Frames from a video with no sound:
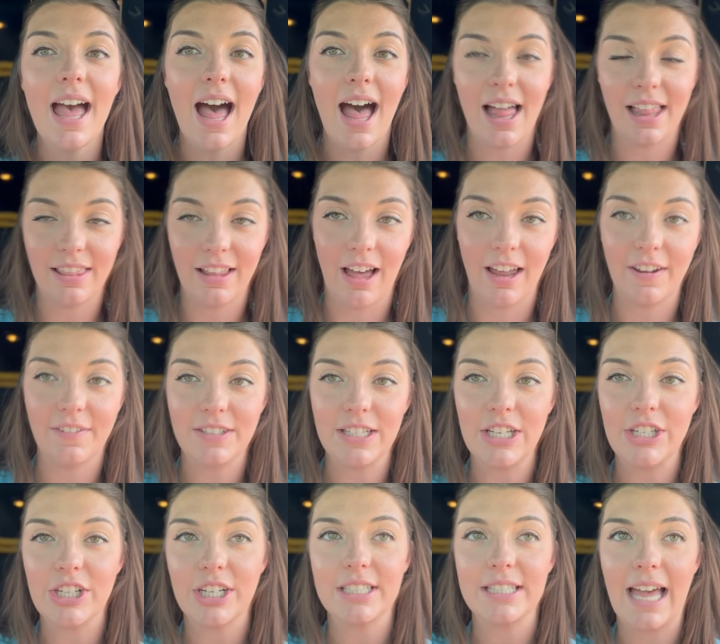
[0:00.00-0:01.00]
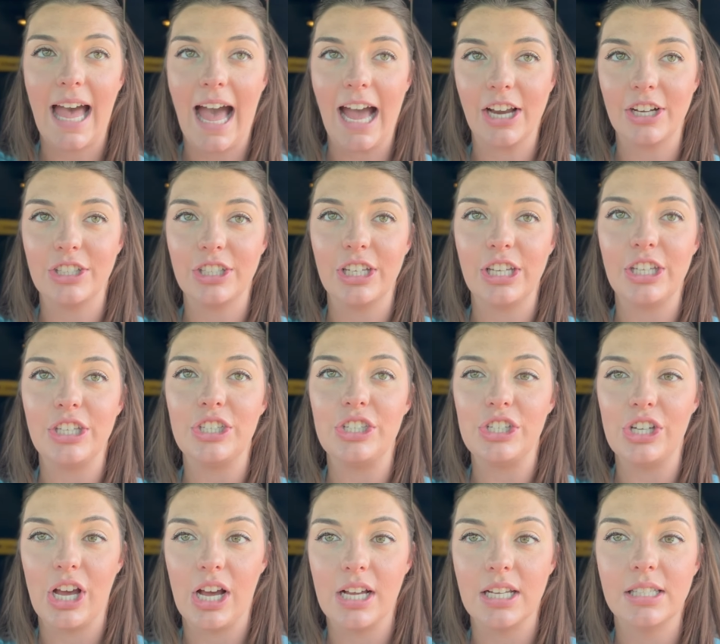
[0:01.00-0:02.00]
A lot of teachers actually
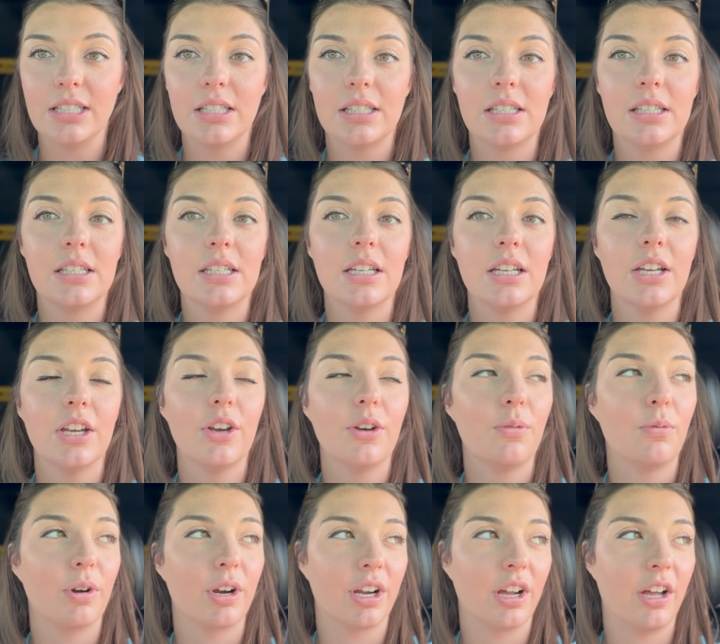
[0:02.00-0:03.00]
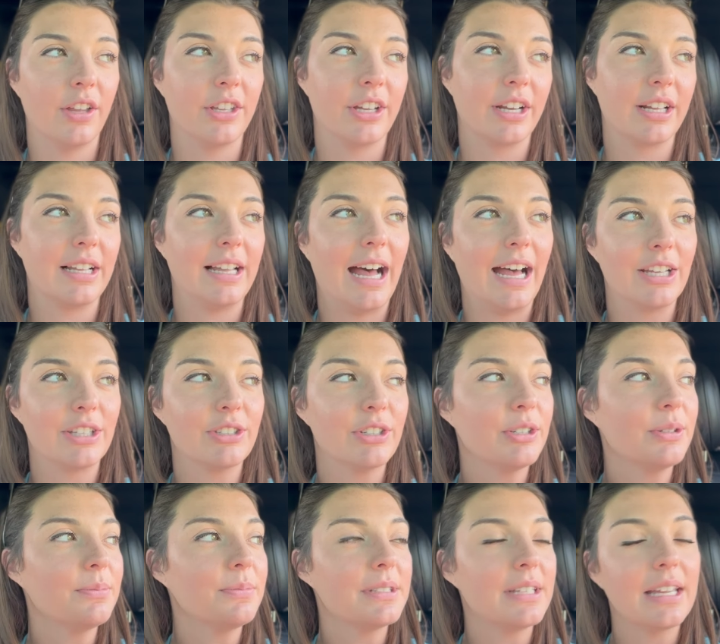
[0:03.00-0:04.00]
just work on their
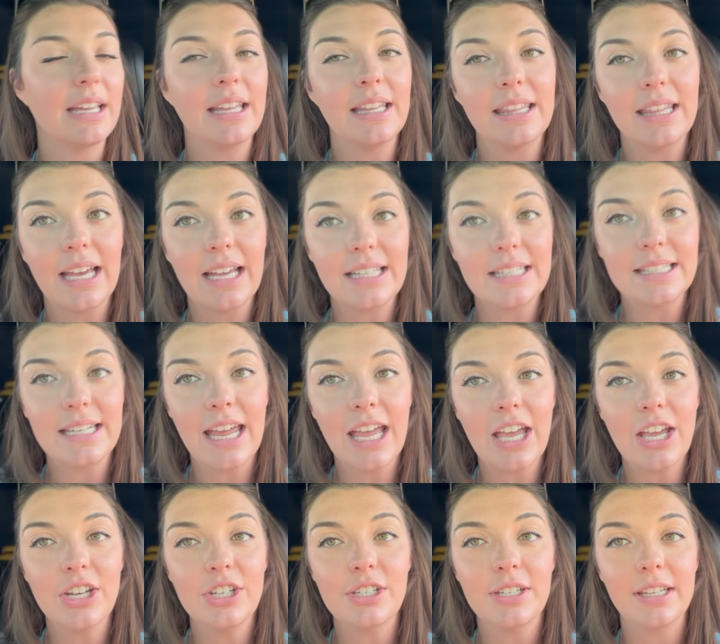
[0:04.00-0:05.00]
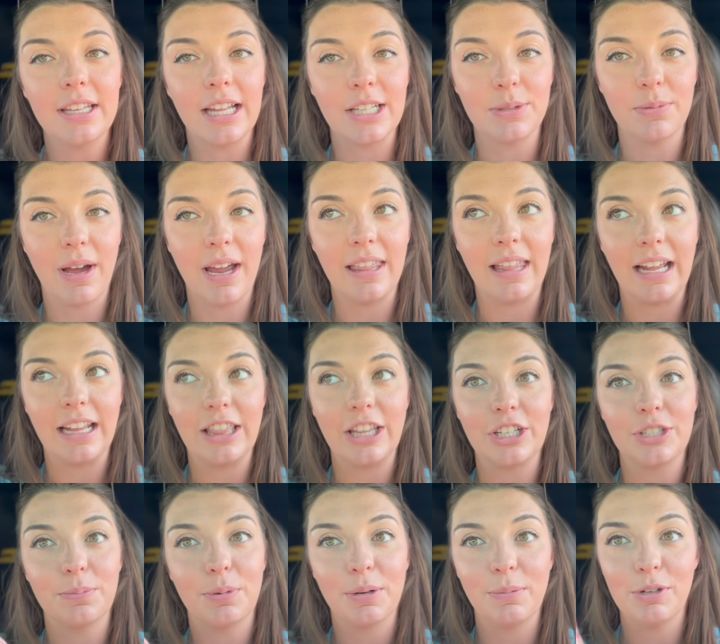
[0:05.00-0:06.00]
classrooms at that stage. That's why like
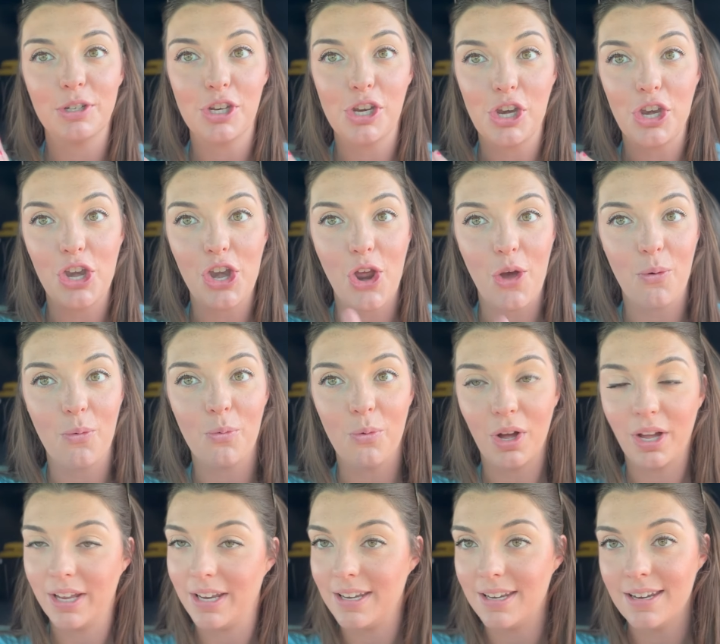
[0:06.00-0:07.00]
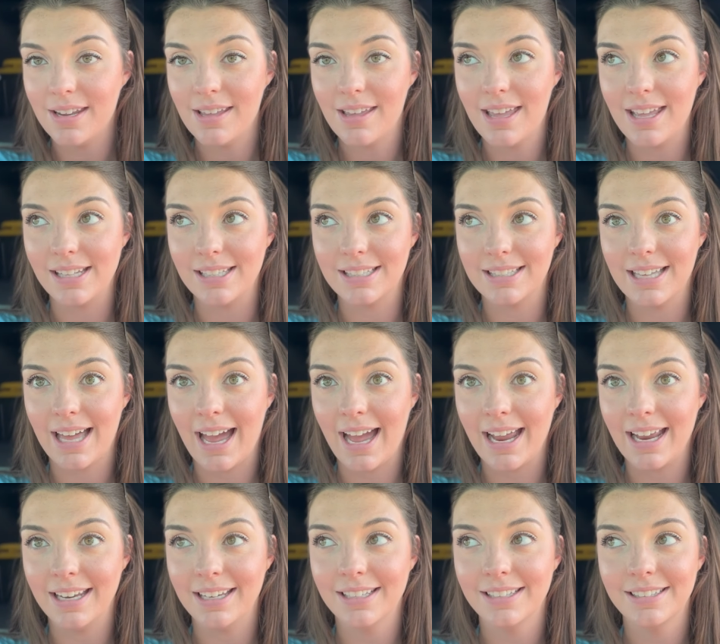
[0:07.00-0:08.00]
there's pretty much no one
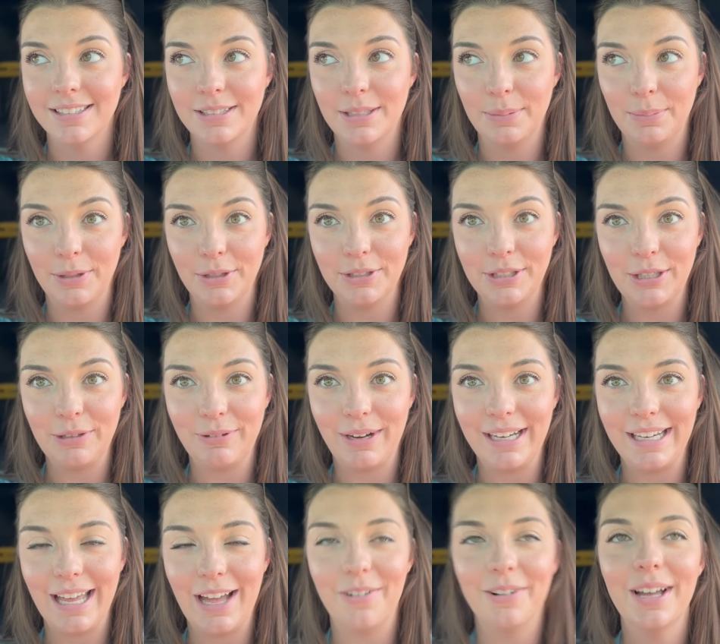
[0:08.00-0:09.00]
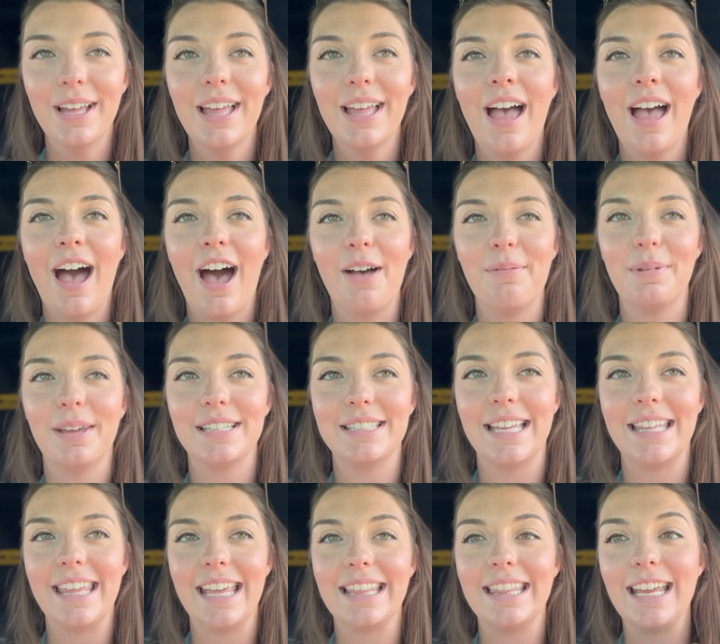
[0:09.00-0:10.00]
inside the building right now, because
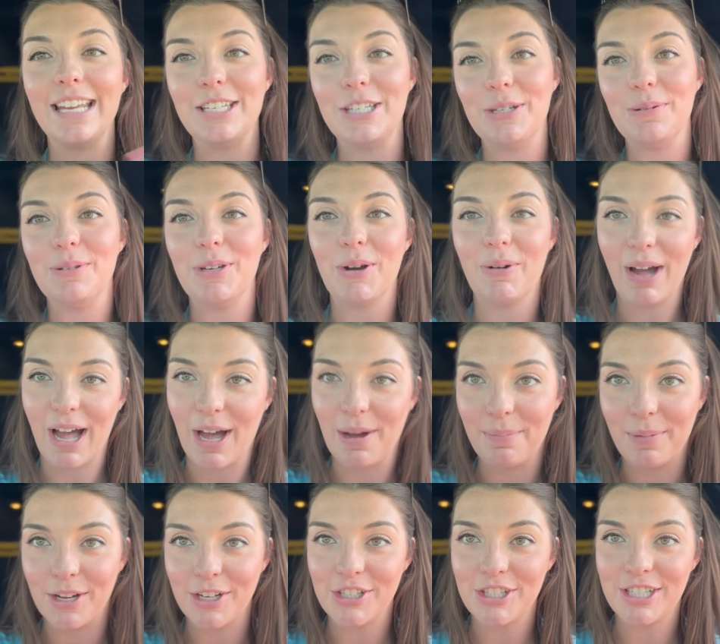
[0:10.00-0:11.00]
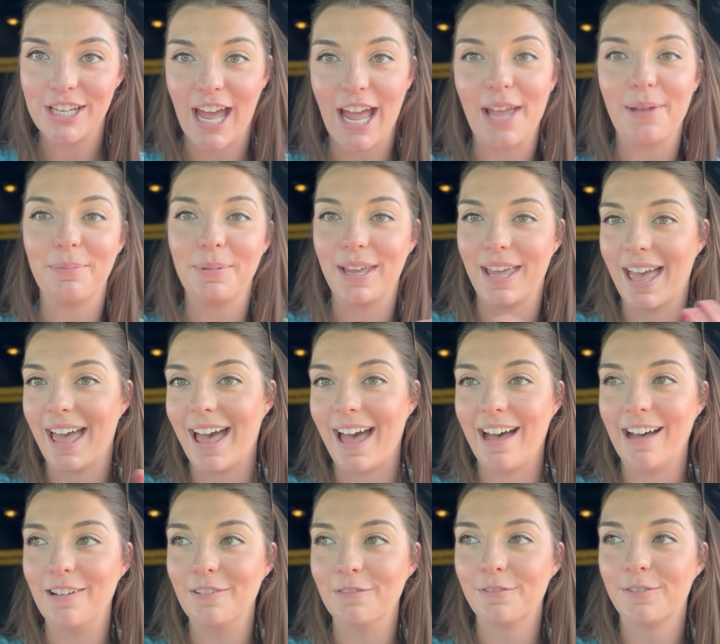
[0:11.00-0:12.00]
I think they do know how much time we
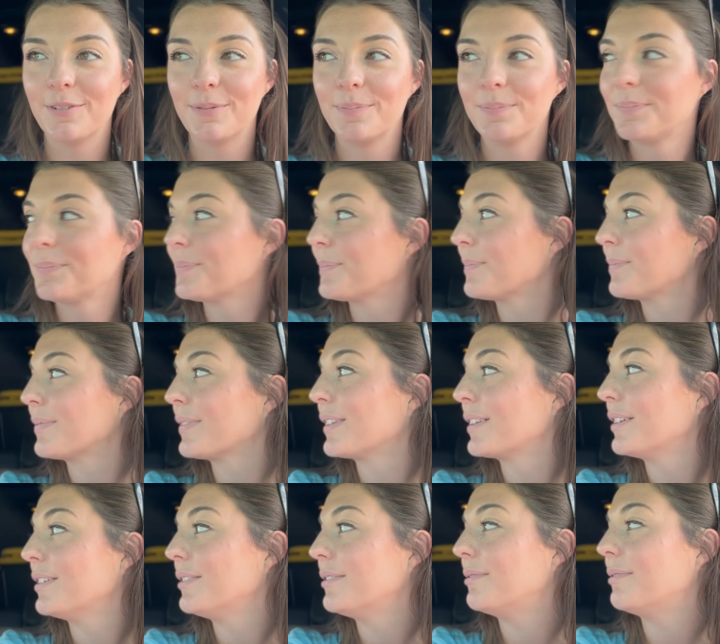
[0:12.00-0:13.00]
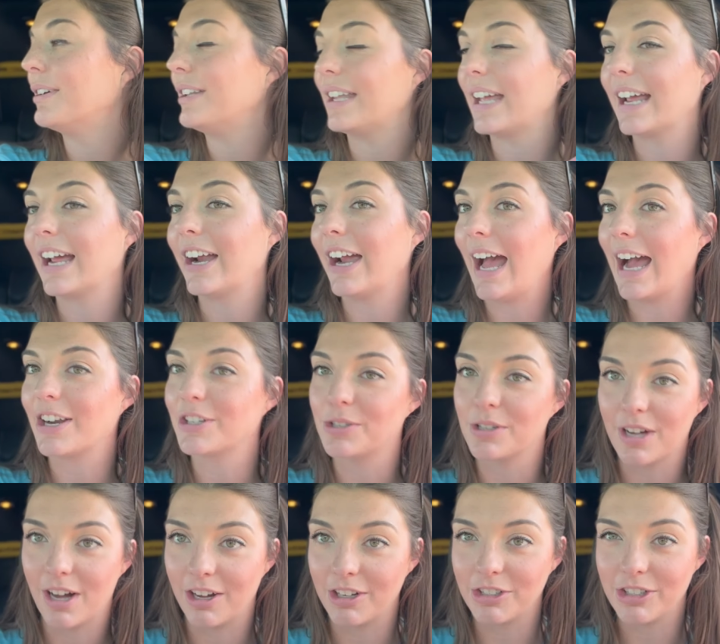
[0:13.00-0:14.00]
have when like our actual
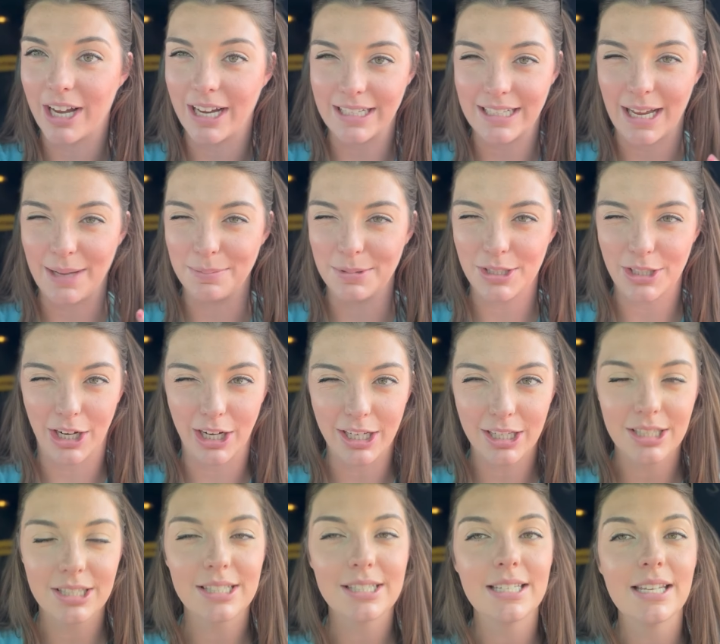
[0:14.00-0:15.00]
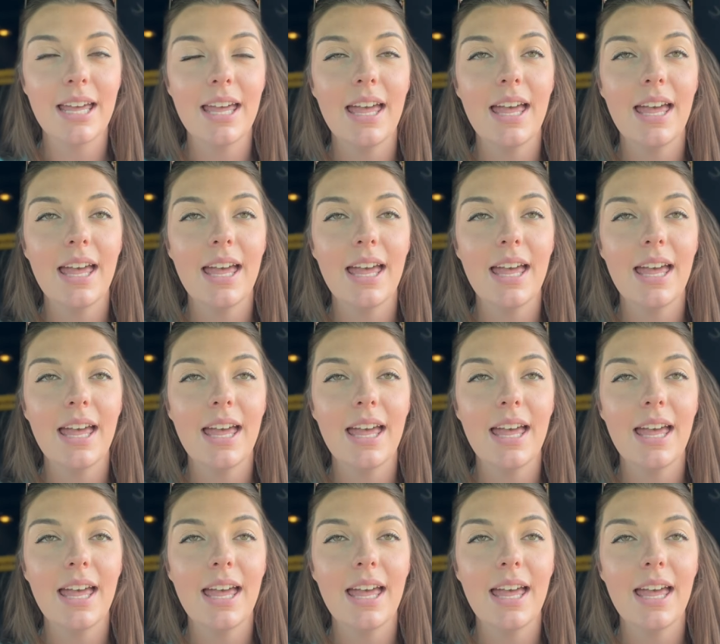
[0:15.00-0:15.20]
contract time starts.